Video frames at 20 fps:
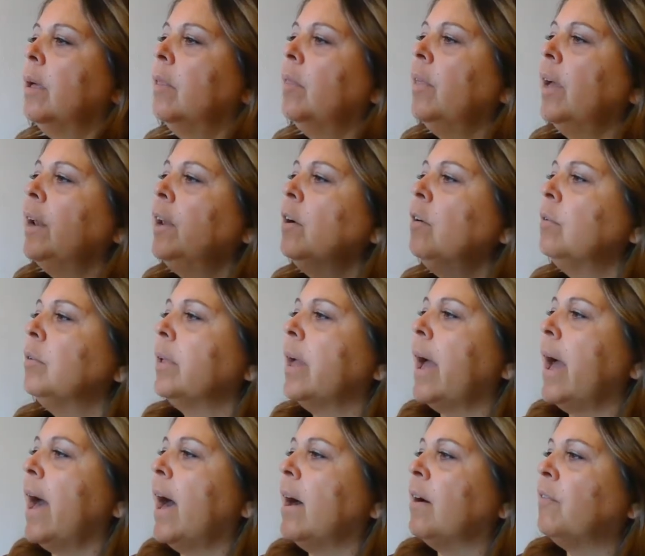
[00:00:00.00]
They don't
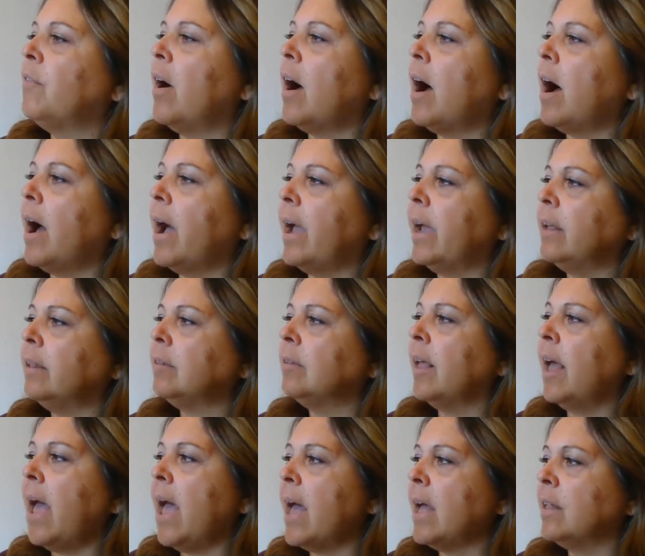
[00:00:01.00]
have eyes,
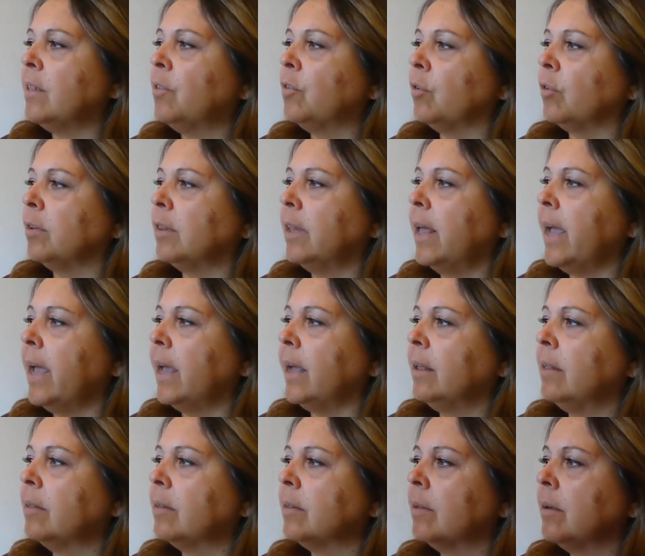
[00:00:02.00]
heads, or
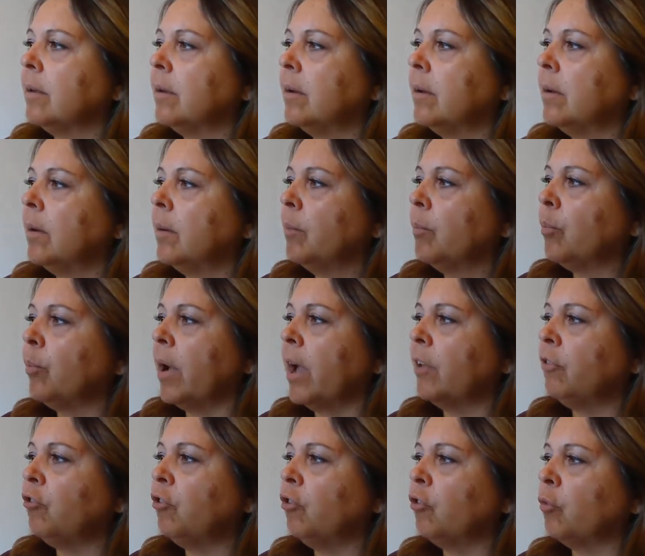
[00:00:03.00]
legs,
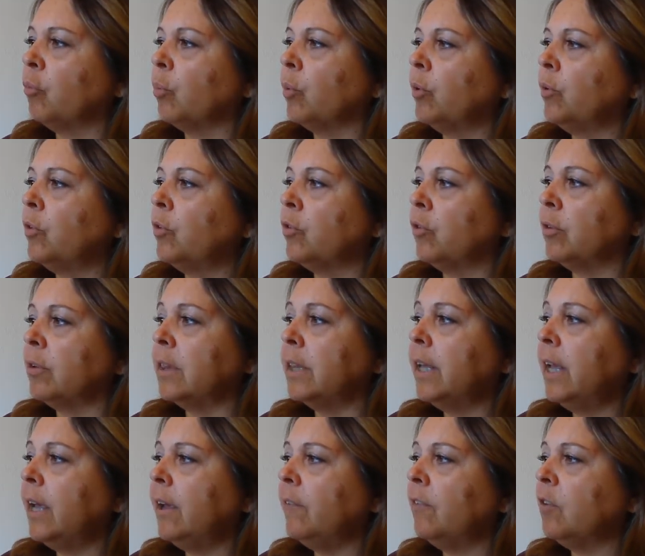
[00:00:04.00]
branches, roots, or
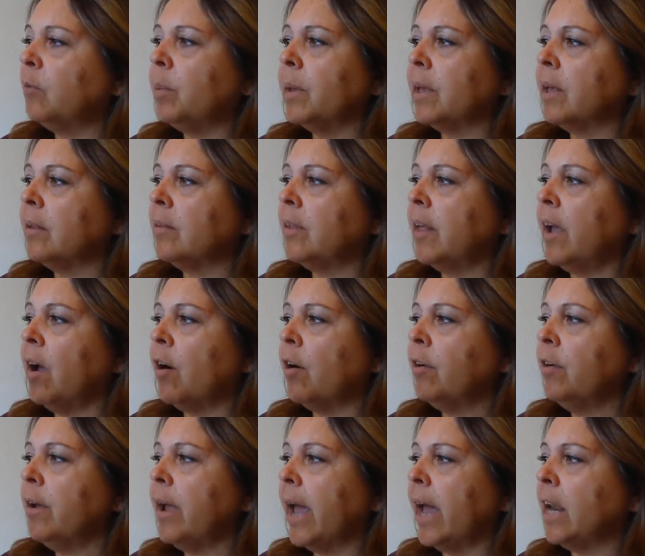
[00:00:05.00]
leaves because they
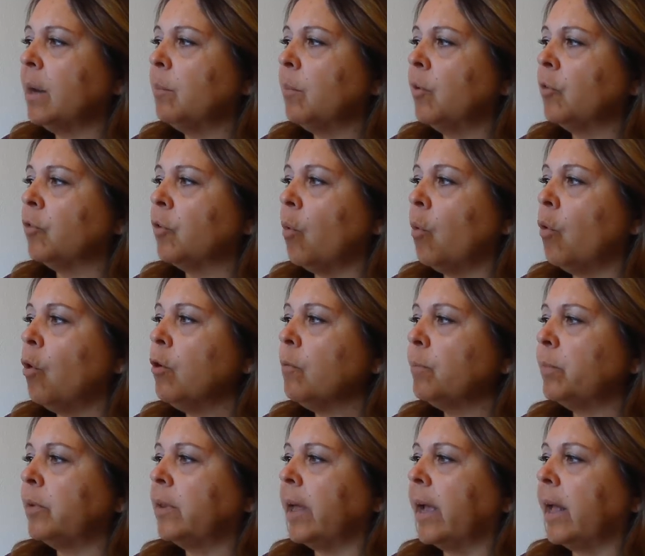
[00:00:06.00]
aren't animals or
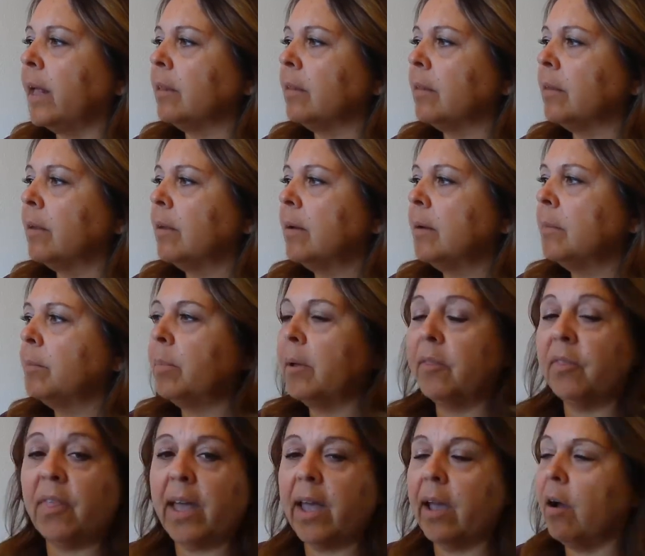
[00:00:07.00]
plants,
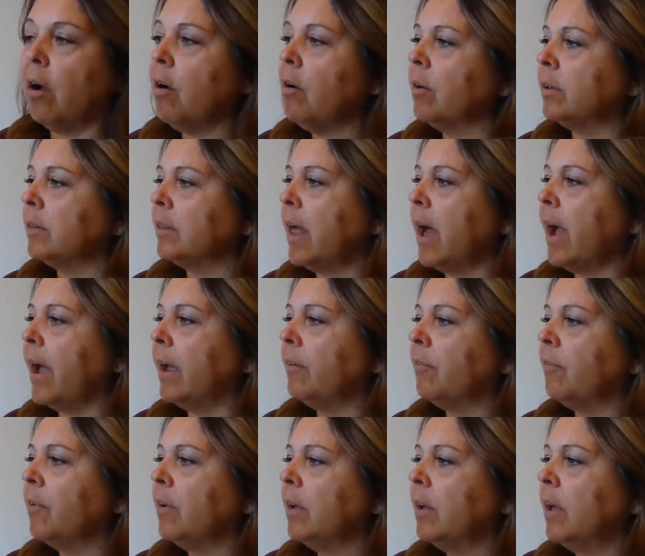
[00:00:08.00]
but they are alive.
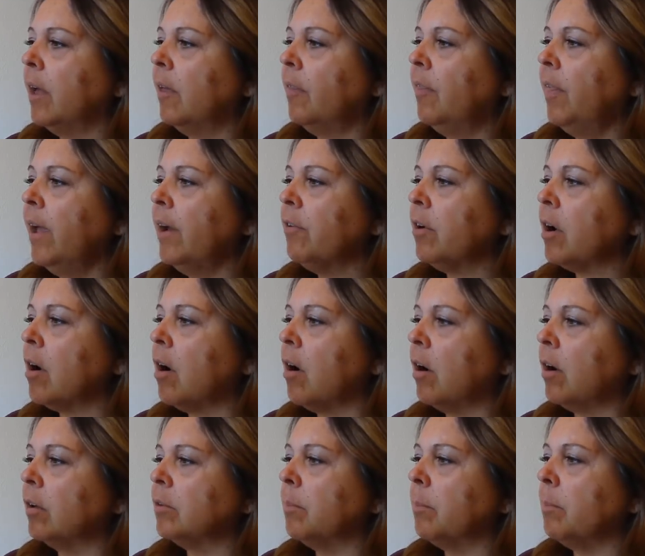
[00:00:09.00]
They are
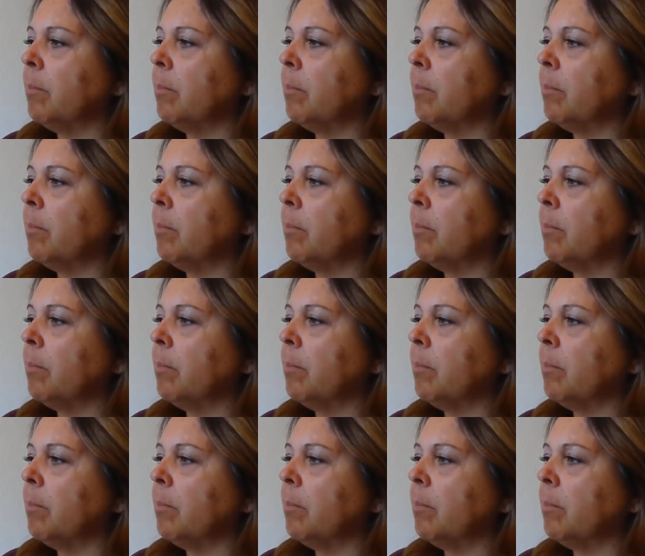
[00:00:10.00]
called